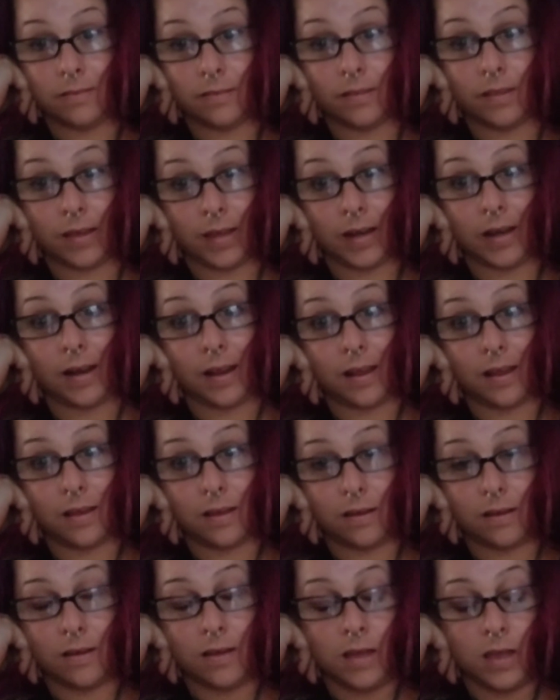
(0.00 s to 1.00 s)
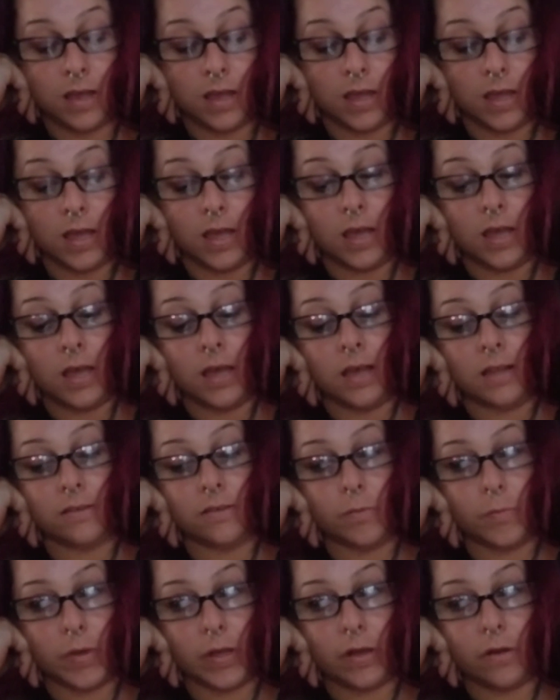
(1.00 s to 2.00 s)
Look at it. So
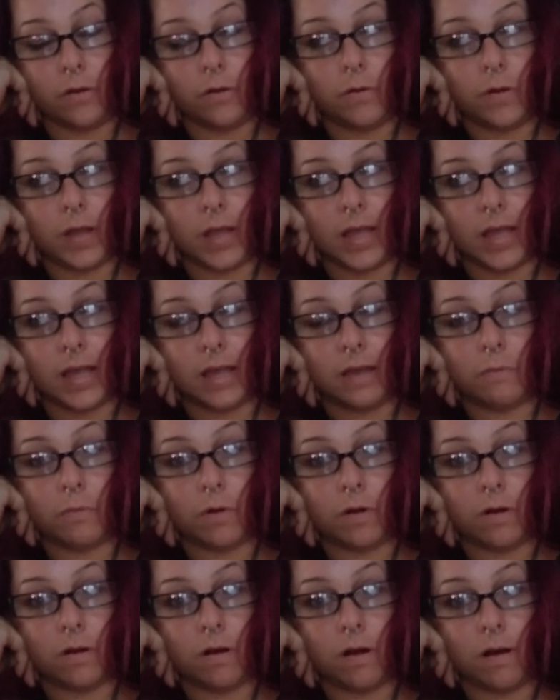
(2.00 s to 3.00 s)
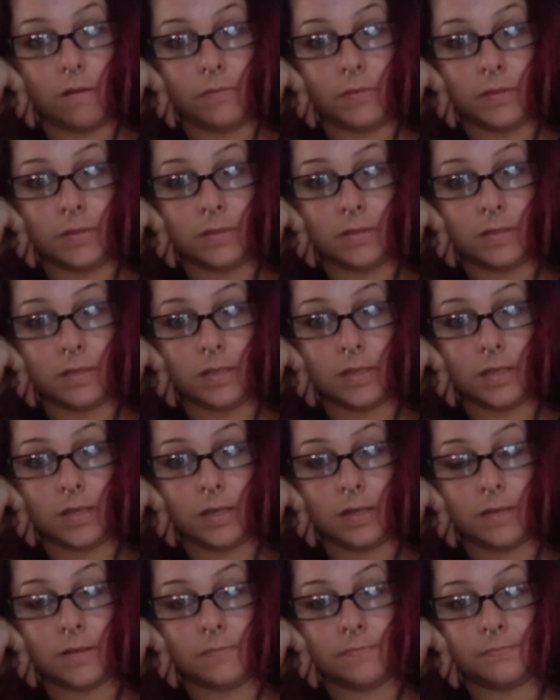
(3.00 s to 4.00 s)
I'm like, okay, well,
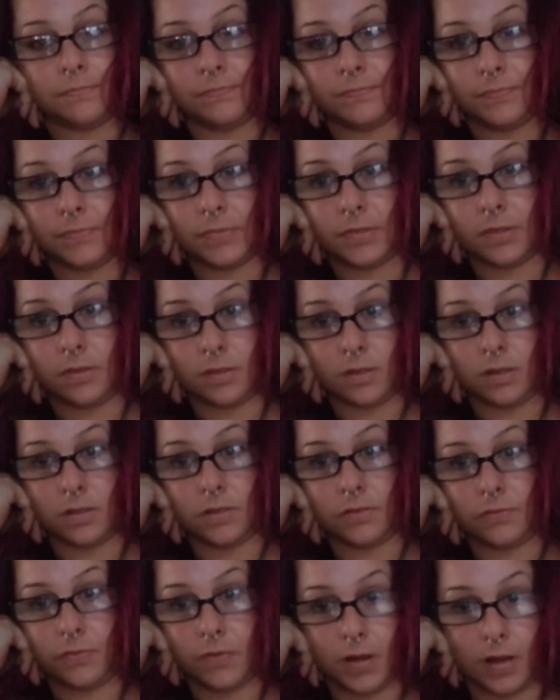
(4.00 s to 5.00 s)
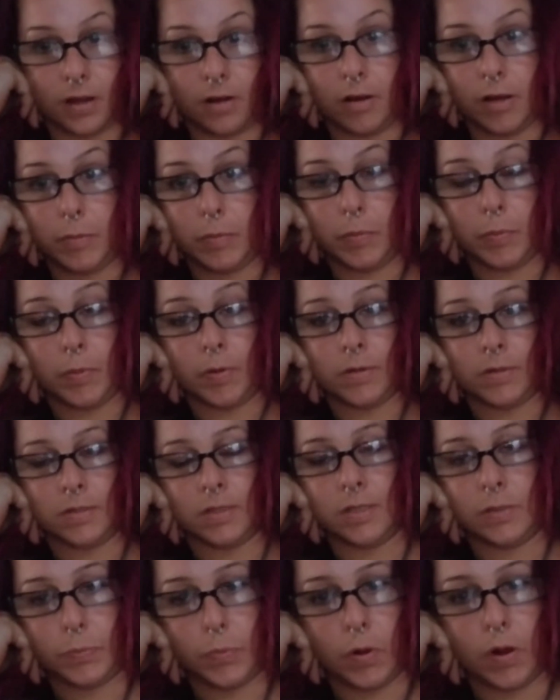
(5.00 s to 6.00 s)
obviously, there's a fucking creepy person
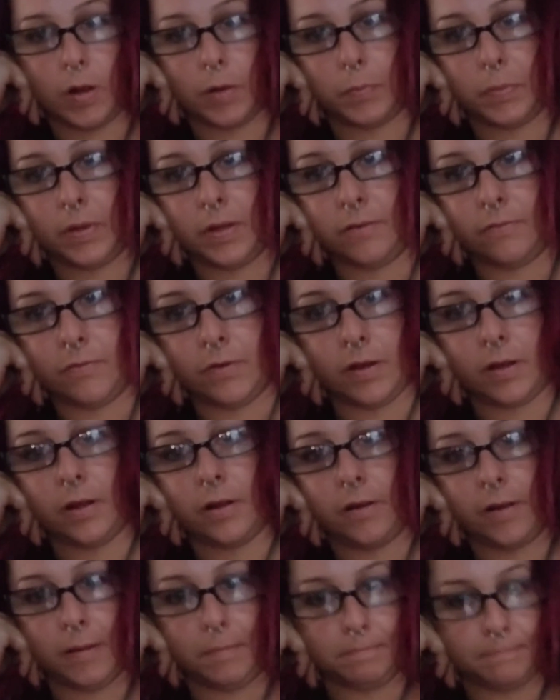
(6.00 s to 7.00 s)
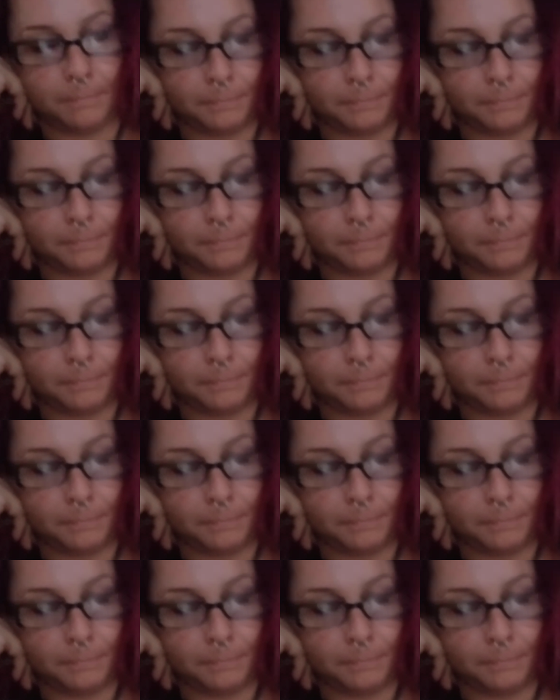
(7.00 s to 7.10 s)
at the park being a fucking creep.